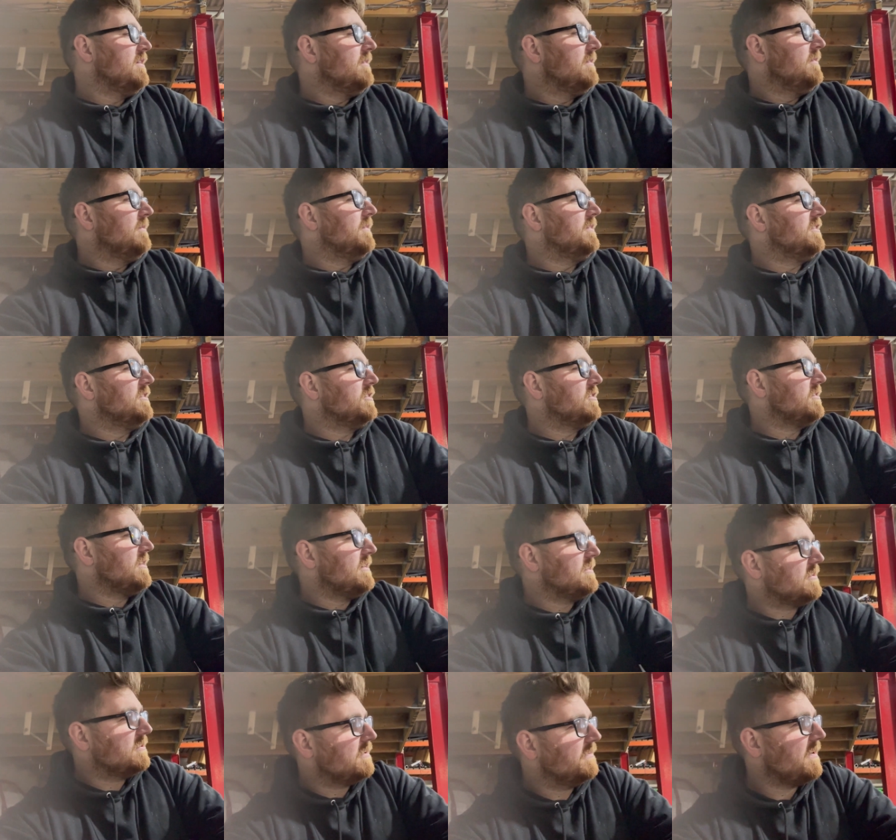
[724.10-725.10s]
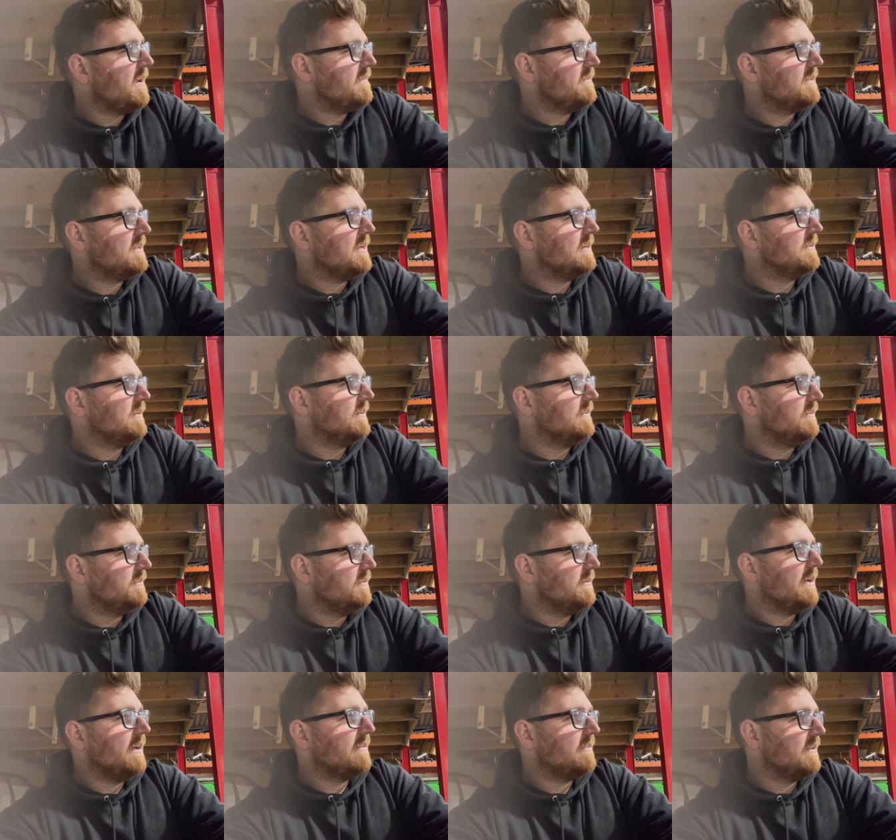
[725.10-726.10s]
which is strange because if you have a deadline, then you
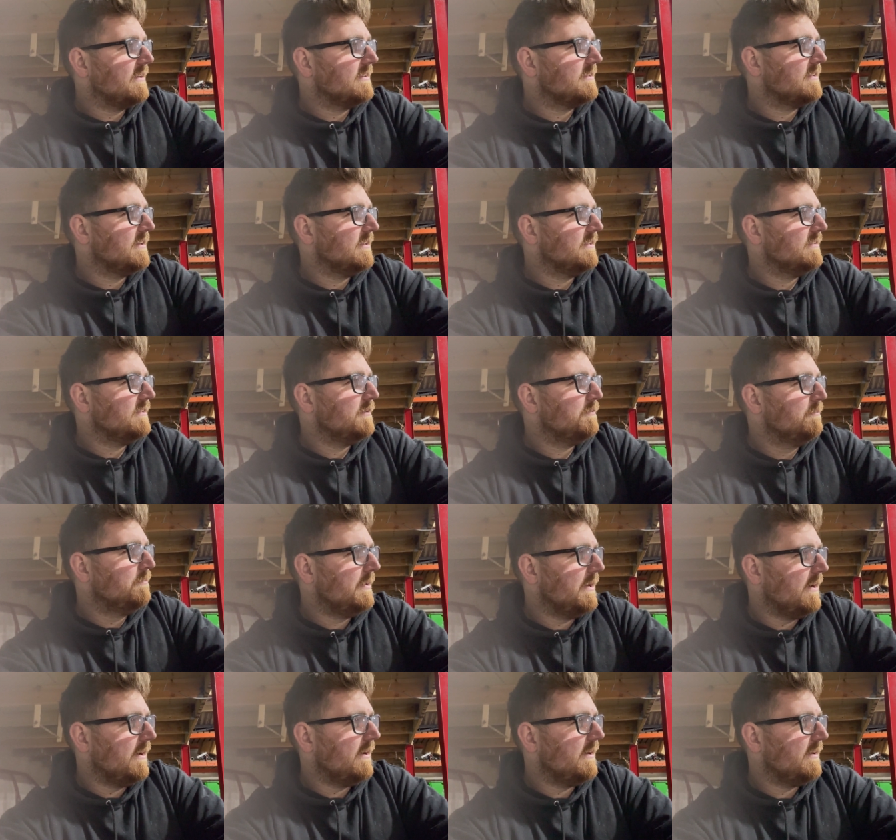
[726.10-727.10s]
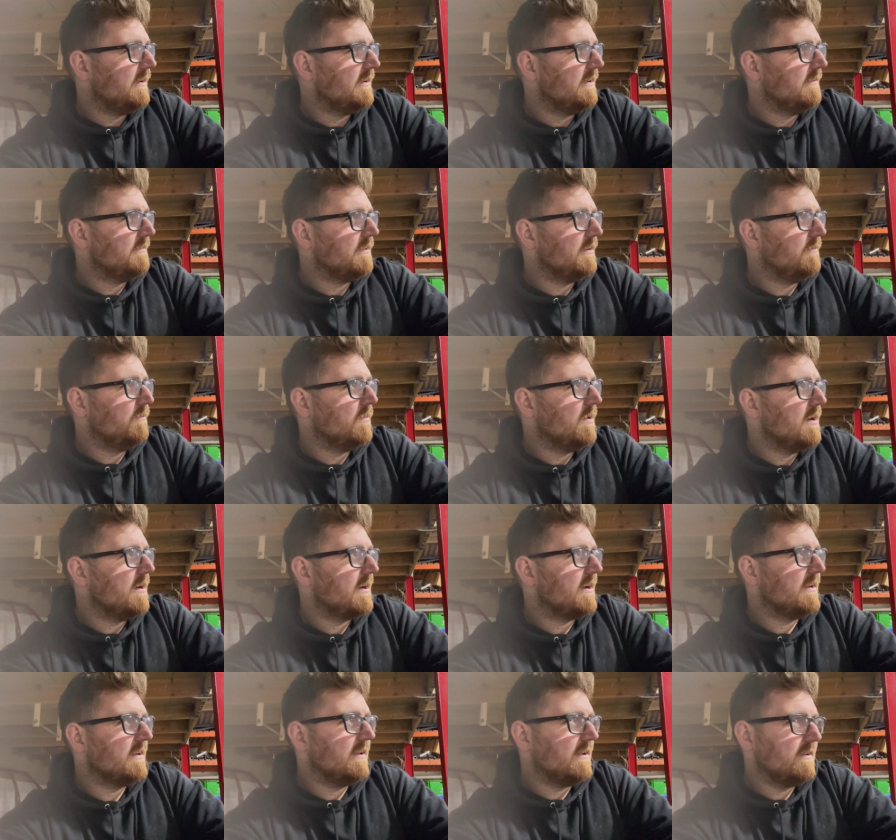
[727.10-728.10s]
get things done. But if I'm
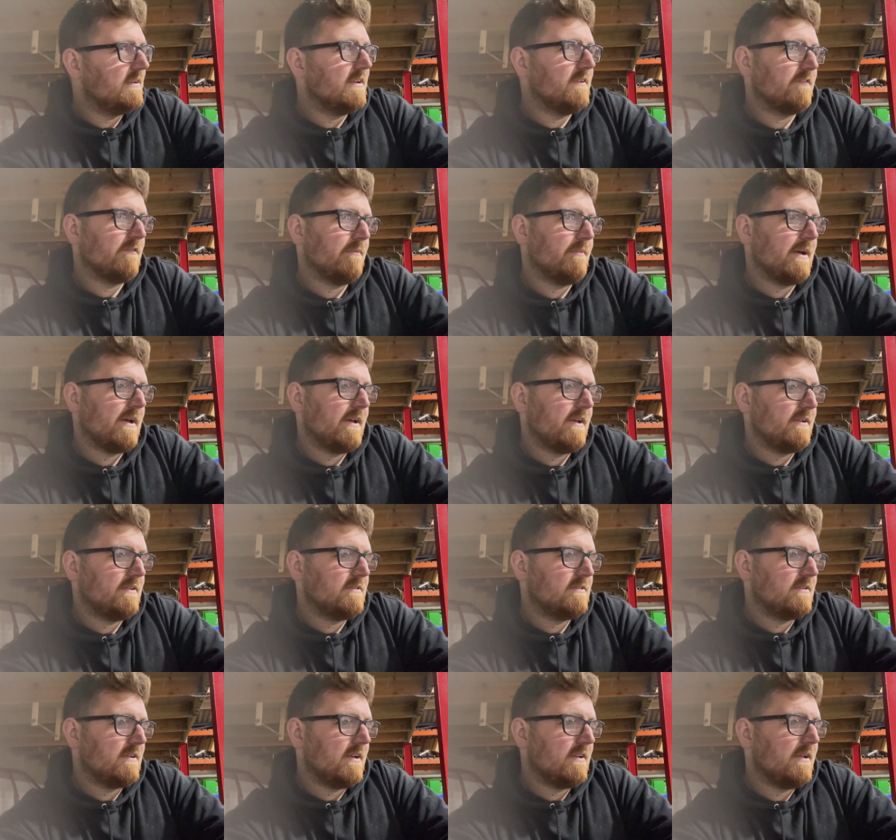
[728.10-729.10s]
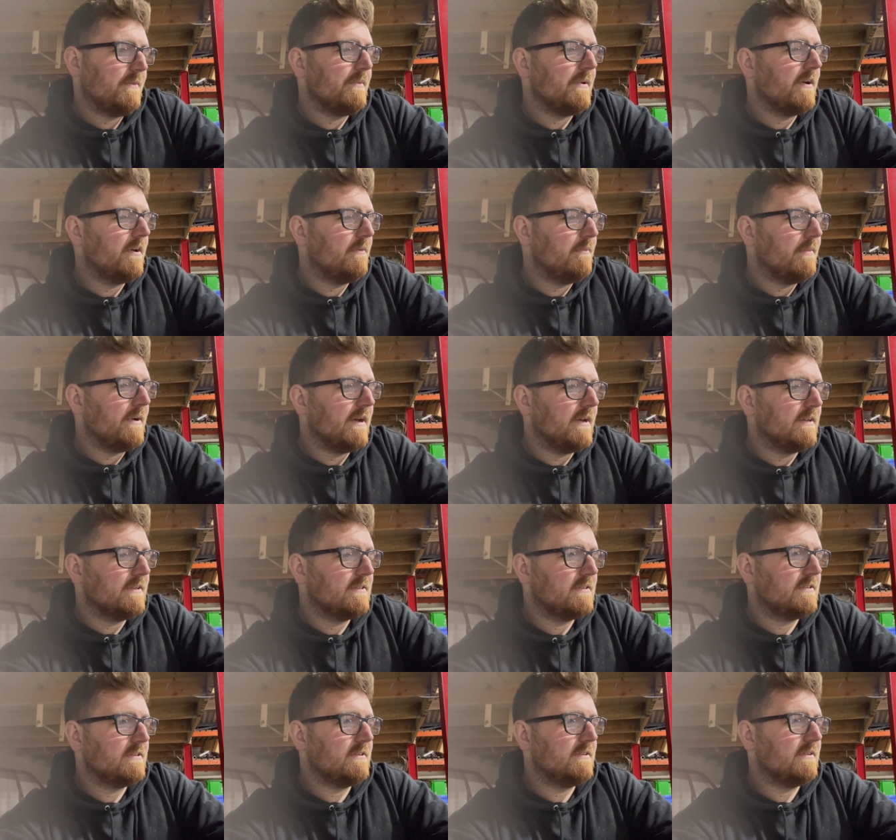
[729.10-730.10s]
working at a different pace and in my own
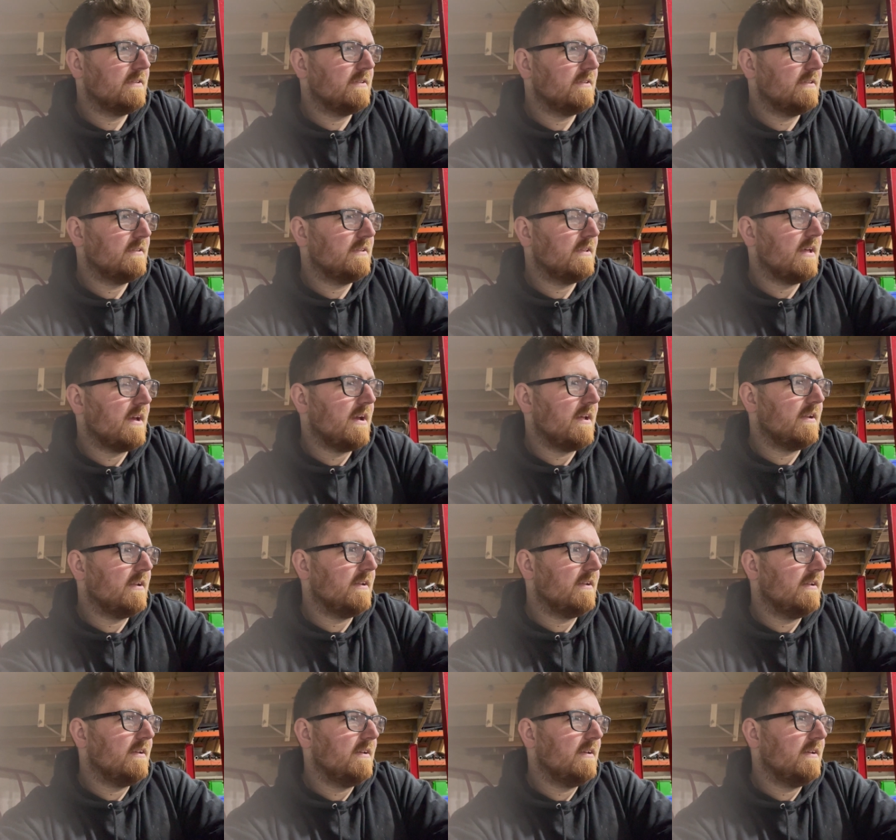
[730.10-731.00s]
pace, then